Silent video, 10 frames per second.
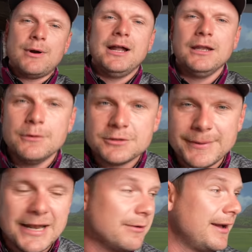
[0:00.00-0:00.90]
quite a low
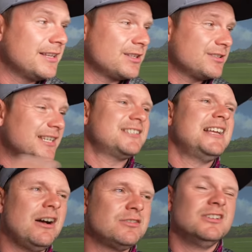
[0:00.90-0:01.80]
spin anyway, so
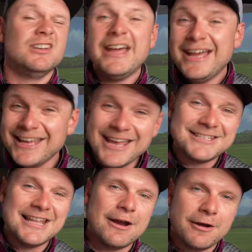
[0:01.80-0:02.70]
6,000
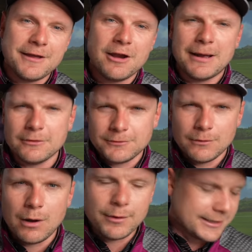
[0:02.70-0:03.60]
is there or thereabouts for
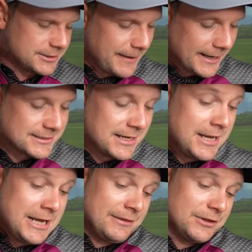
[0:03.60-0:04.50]
what I would expect.
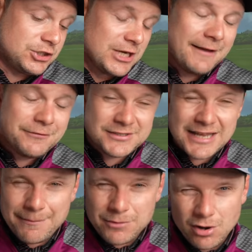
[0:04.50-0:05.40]
The shafts,
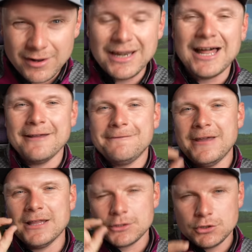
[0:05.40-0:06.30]
I'm not gonna lie,
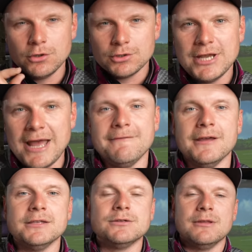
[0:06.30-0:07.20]
feel a touch
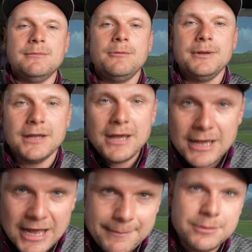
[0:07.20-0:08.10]
heavy. So at the moment,
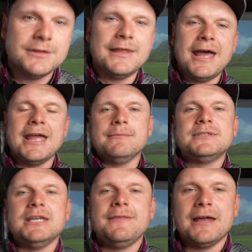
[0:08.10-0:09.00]
I'm using the
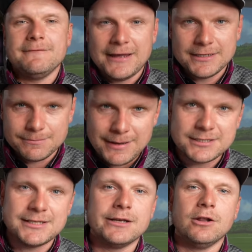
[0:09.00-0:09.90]
AMT, the Advanced Mass
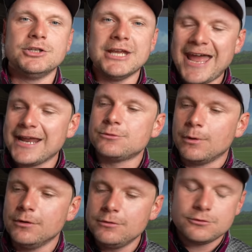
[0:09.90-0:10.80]
Technology
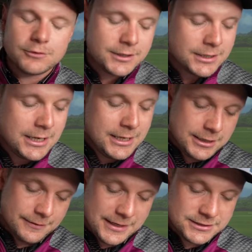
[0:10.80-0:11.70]
X100,
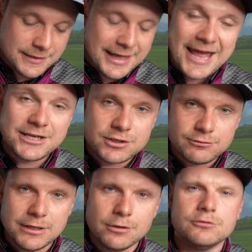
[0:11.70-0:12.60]
and these are the
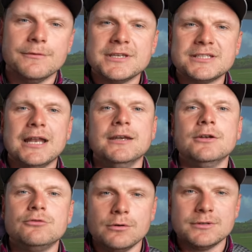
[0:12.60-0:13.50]
S300, the
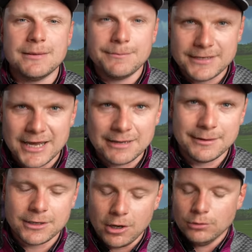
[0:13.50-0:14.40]
standard True Temper
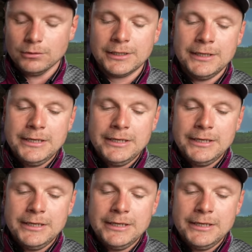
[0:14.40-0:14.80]
Dynamic Gold.